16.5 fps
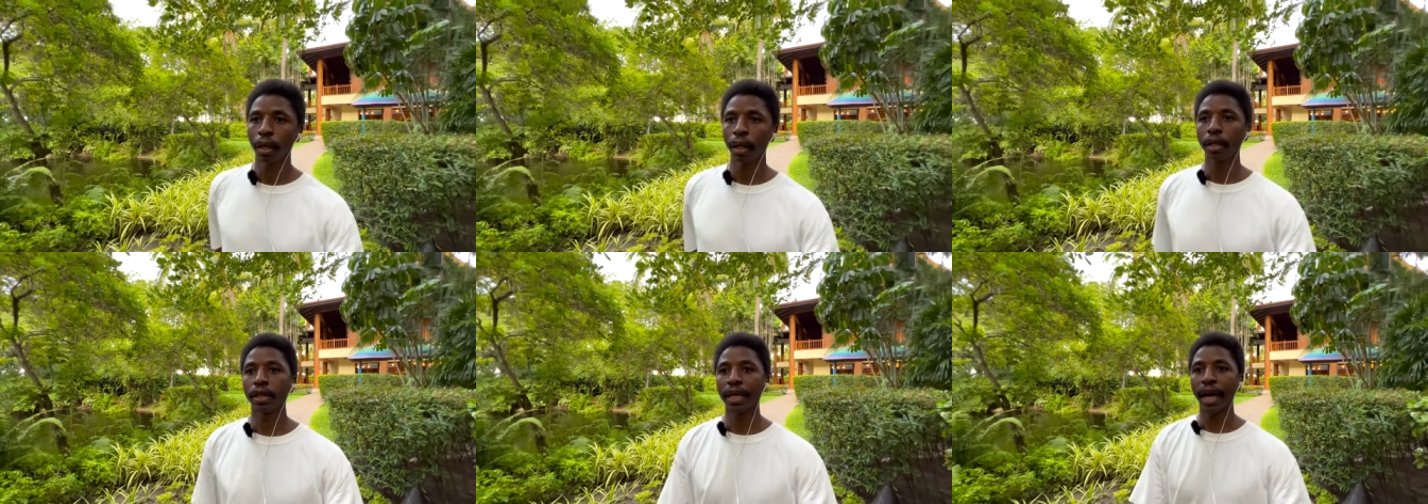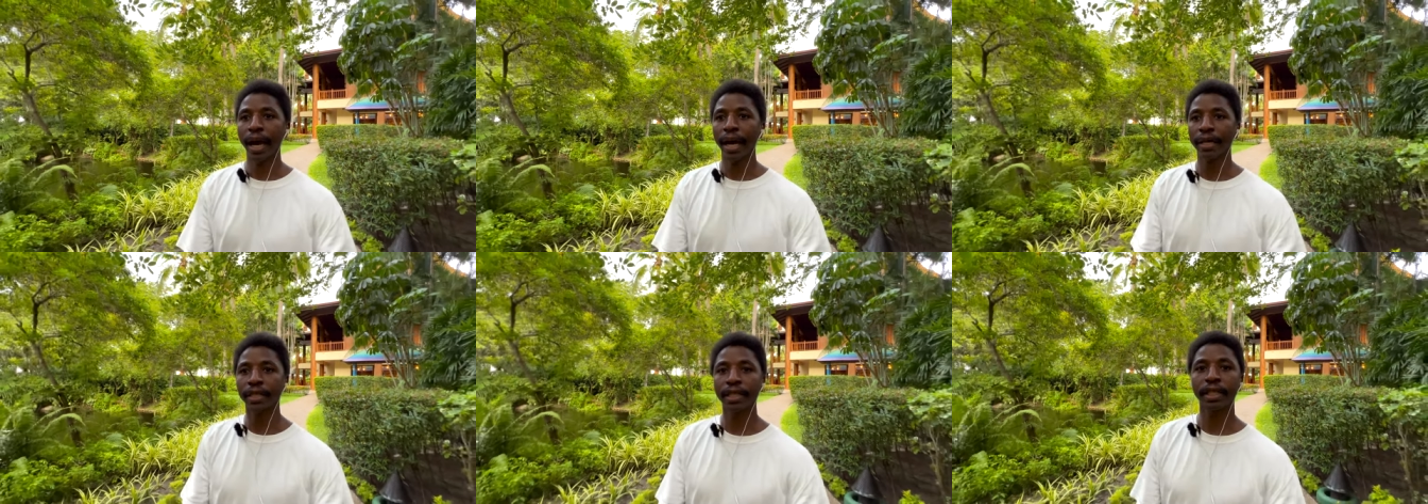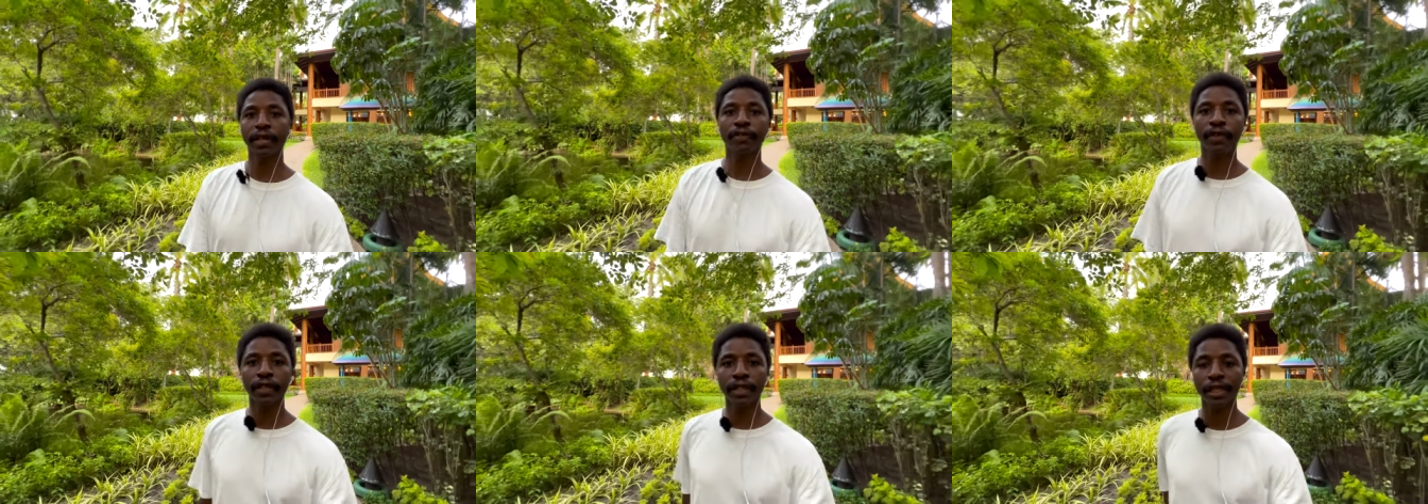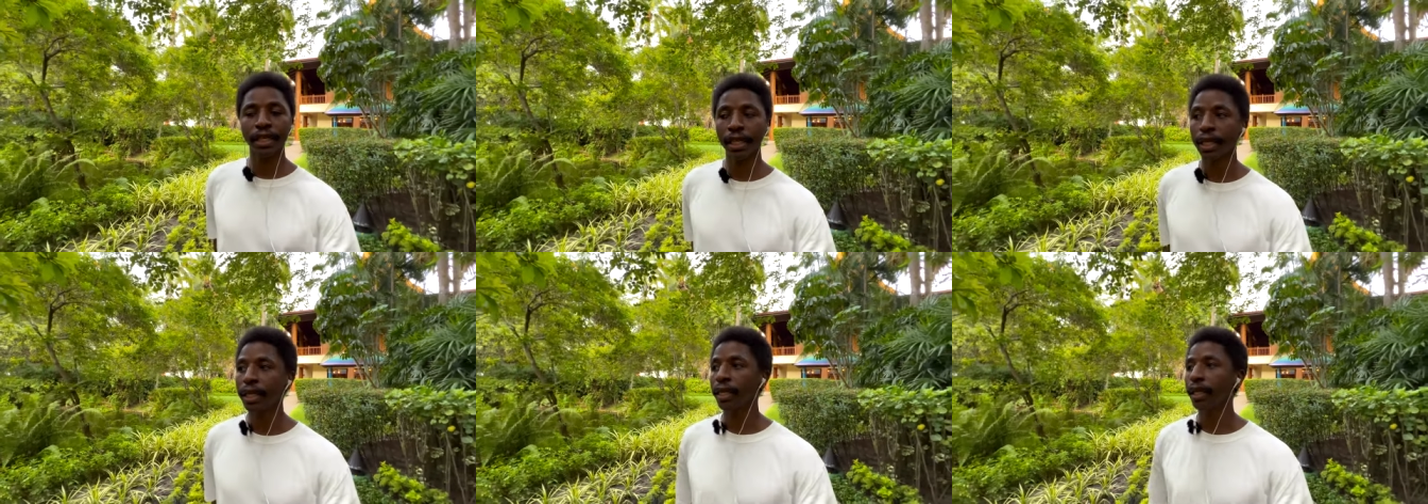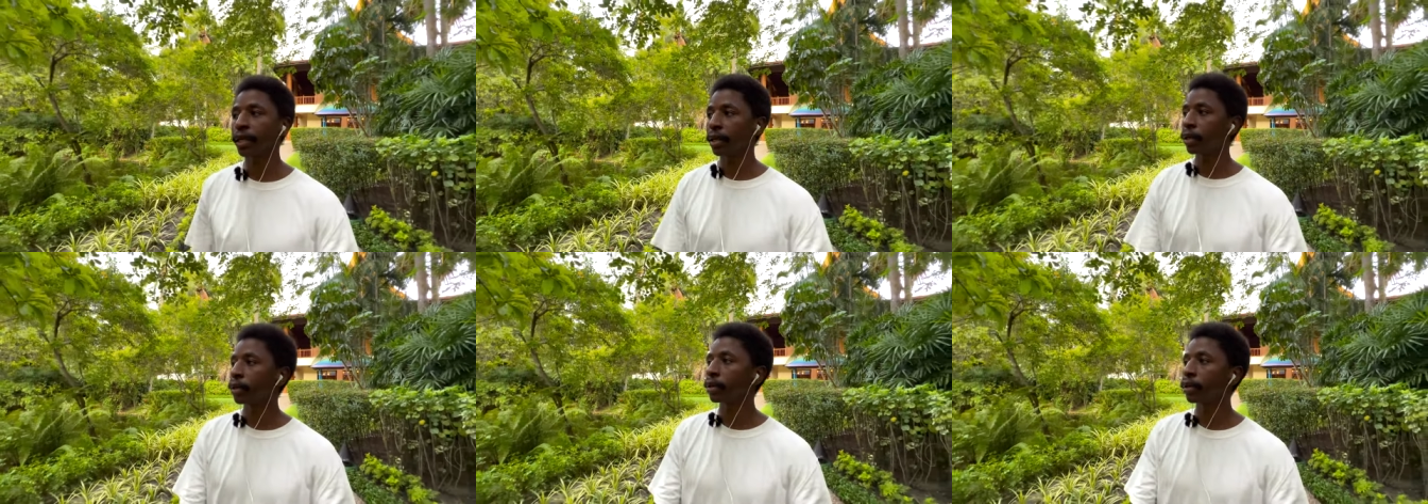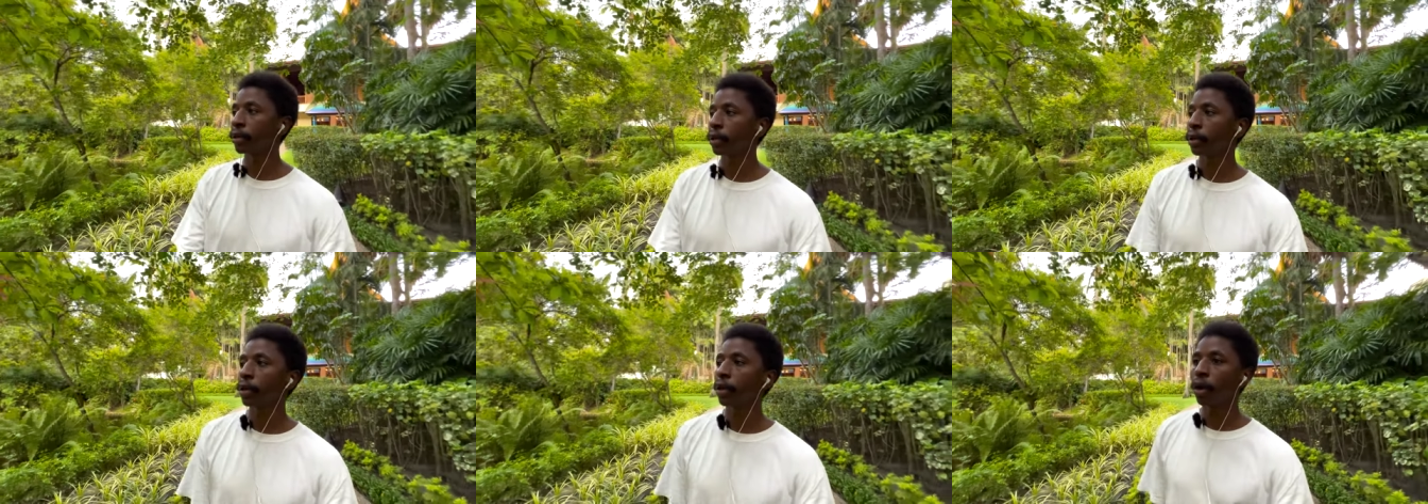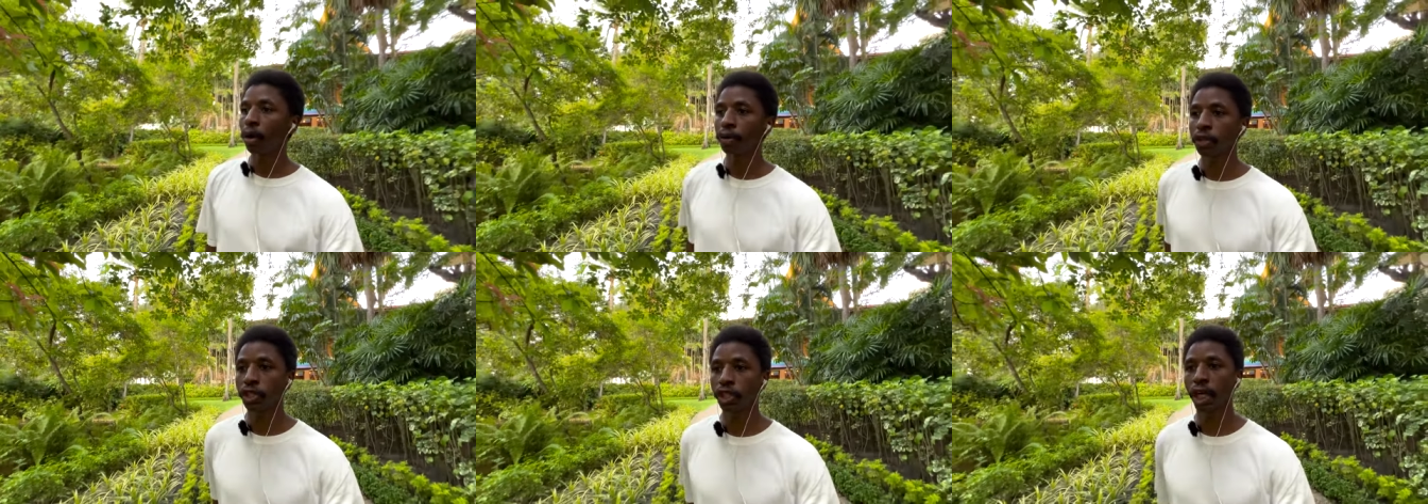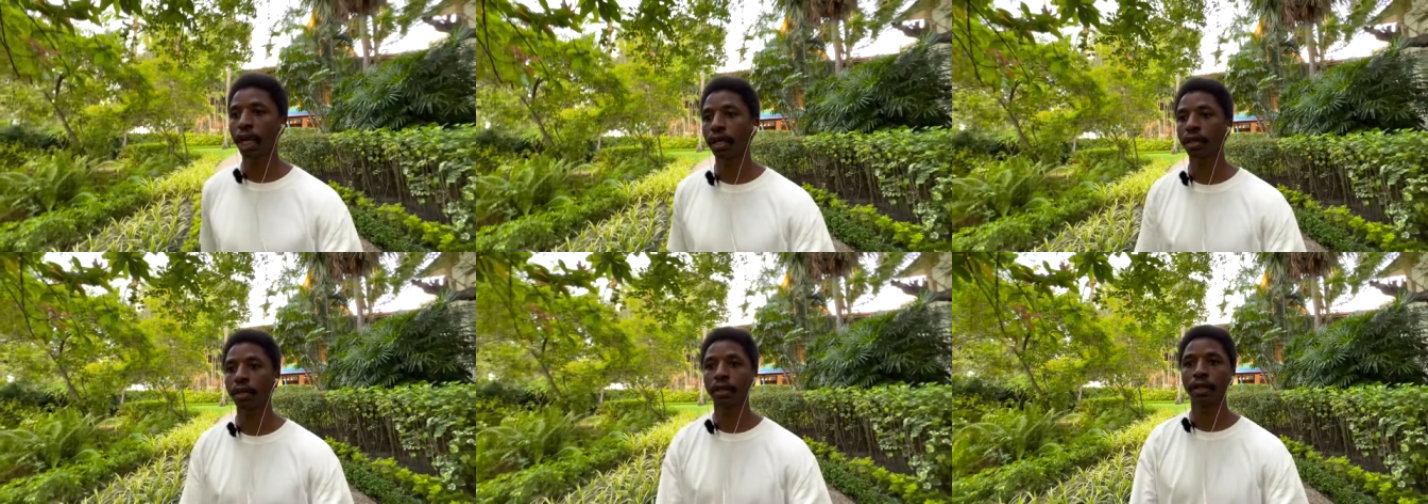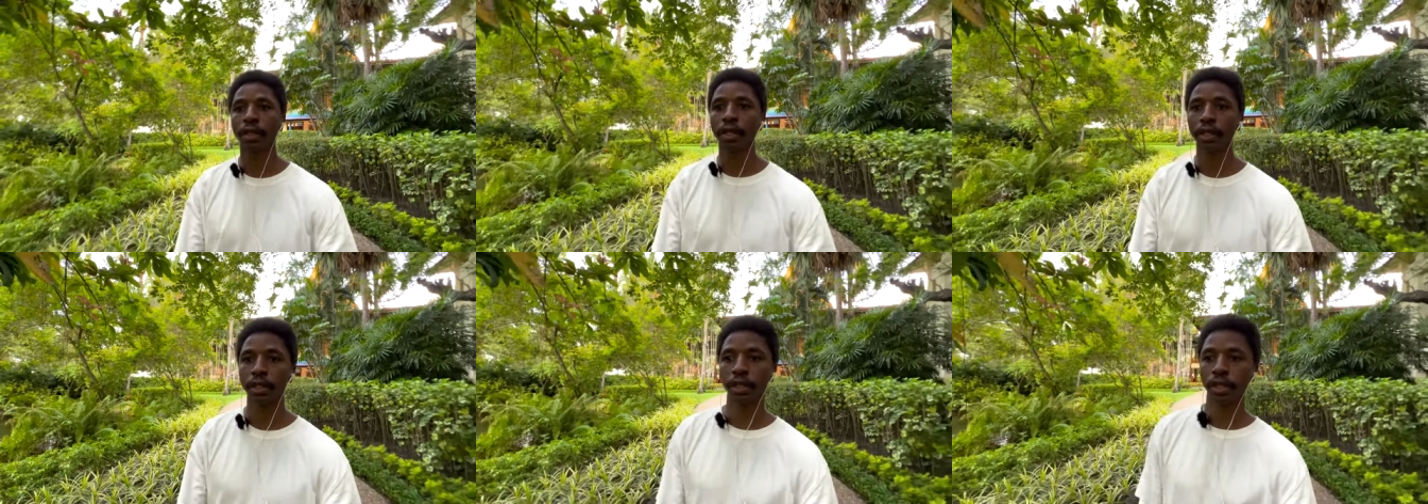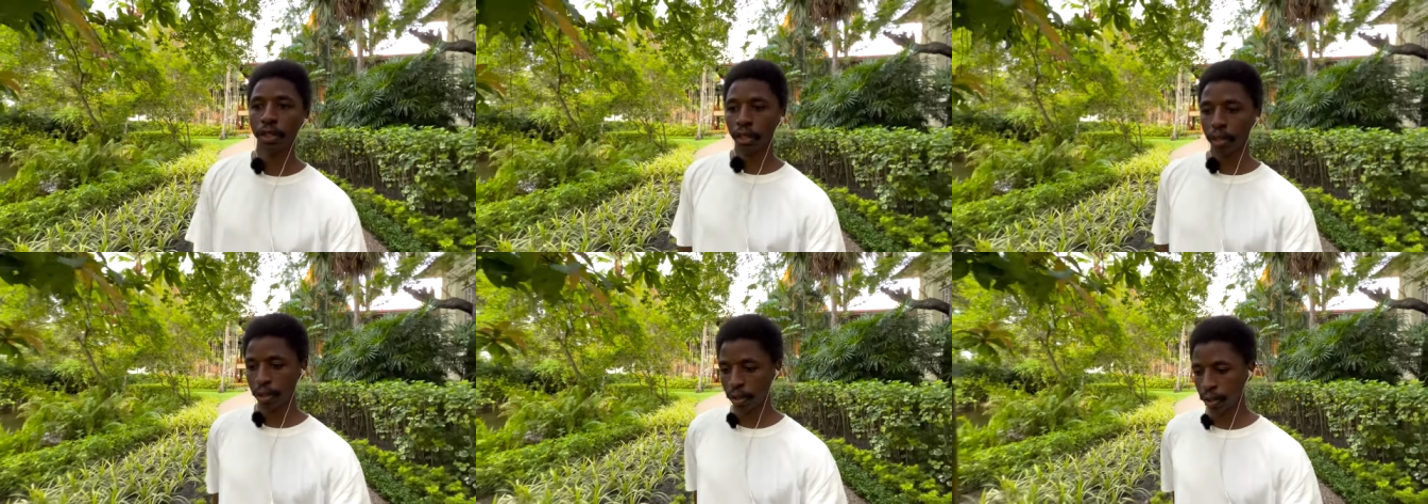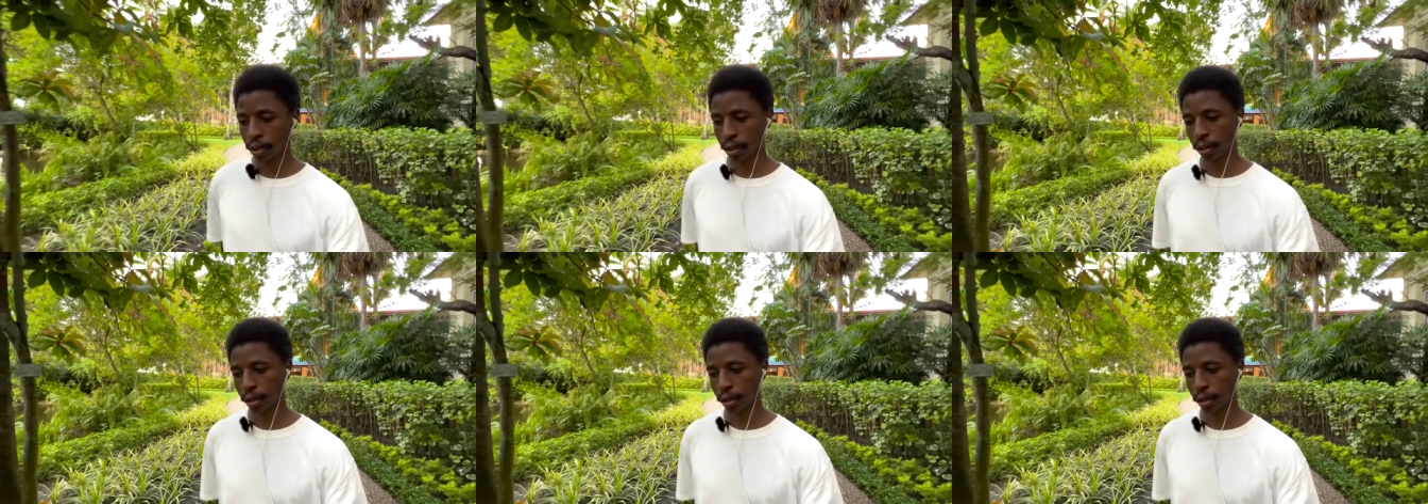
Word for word: the activity on the channel is just